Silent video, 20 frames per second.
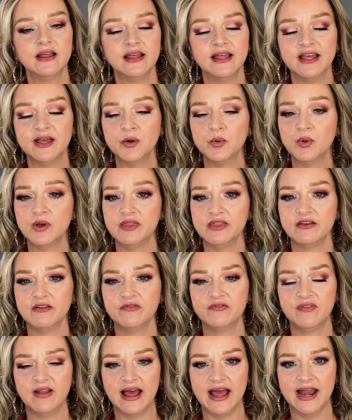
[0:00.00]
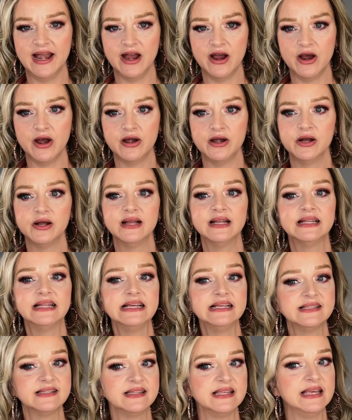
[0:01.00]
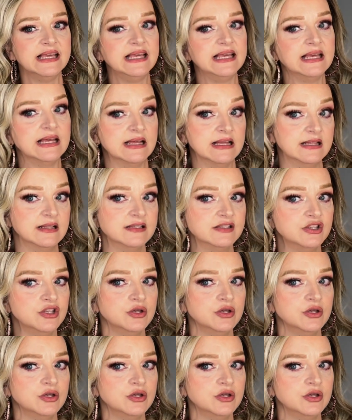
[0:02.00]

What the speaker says: it with a flat iron, or at least the ends.